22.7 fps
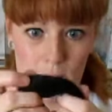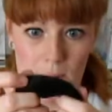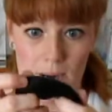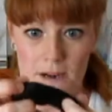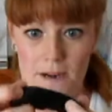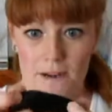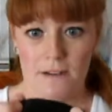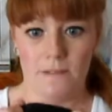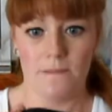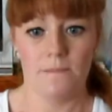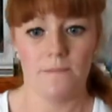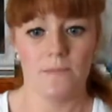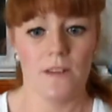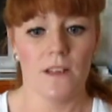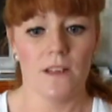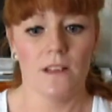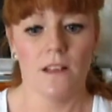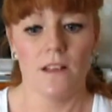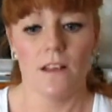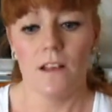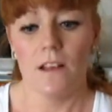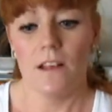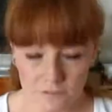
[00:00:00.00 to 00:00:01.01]
bun.
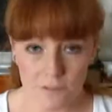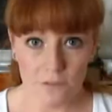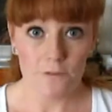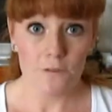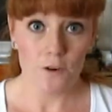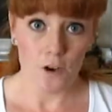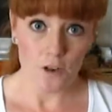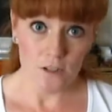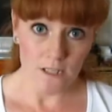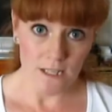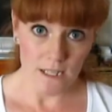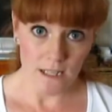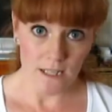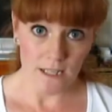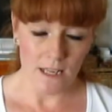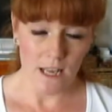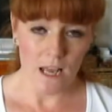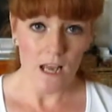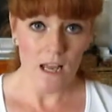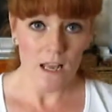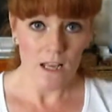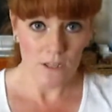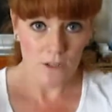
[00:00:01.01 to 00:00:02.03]
Firstly,
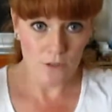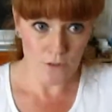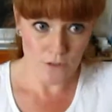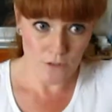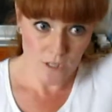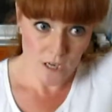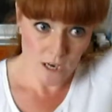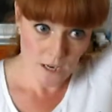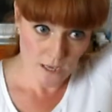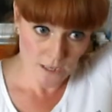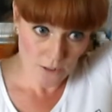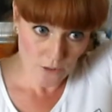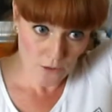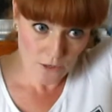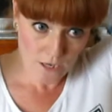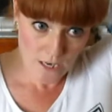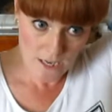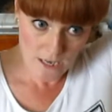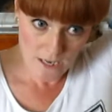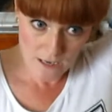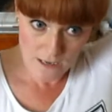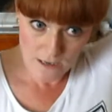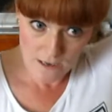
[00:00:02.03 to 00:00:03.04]
you tie your
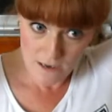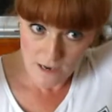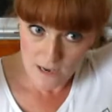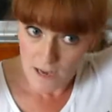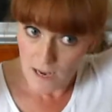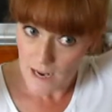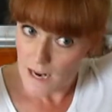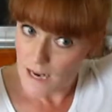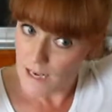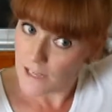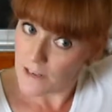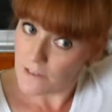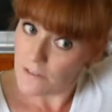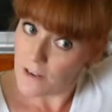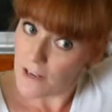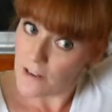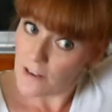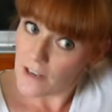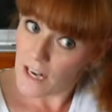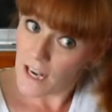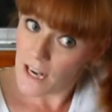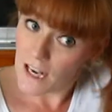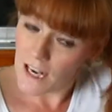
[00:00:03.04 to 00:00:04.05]
hair in a
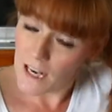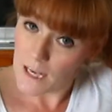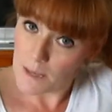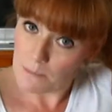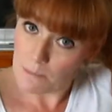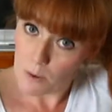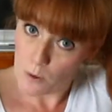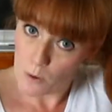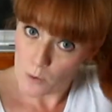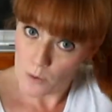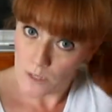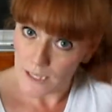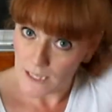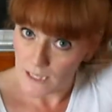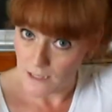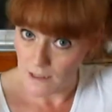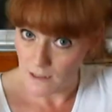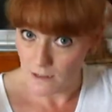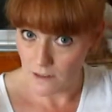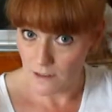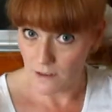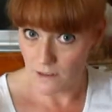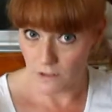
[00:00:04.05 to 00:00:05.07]
very high pony
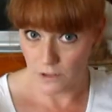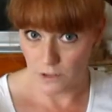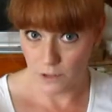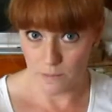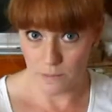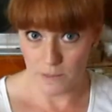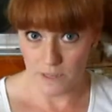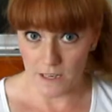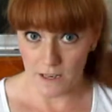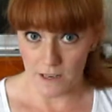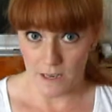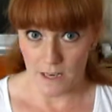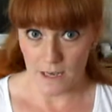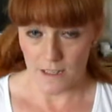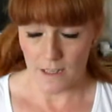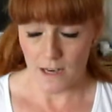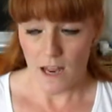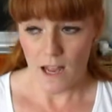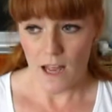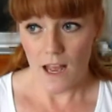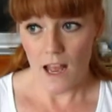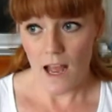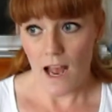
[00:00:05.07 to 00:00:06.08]
on top of your head.
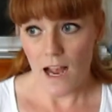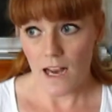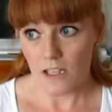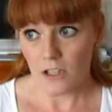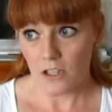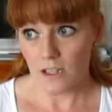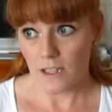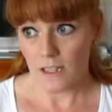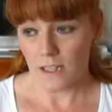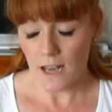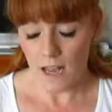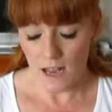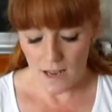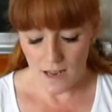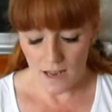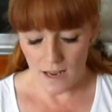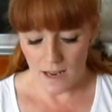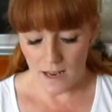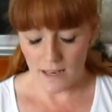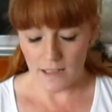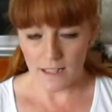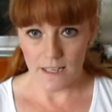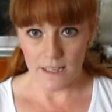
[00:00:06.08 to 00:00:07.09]
Actually,
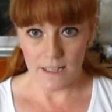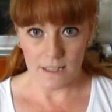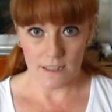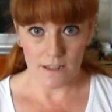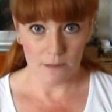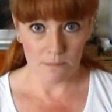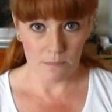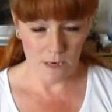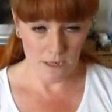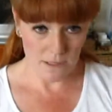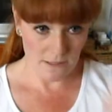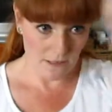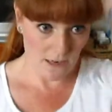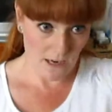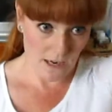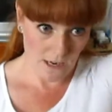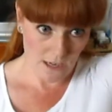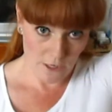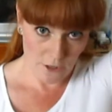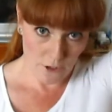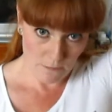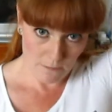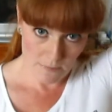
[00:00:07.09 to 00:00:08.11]
I like the bun
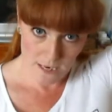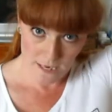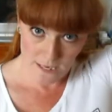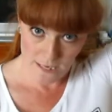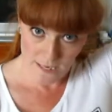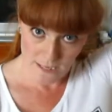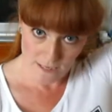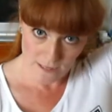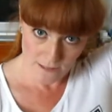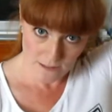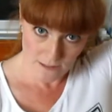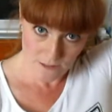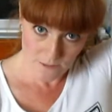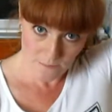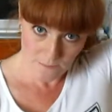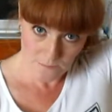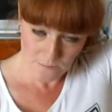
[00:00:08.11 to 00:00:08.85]
high on my head.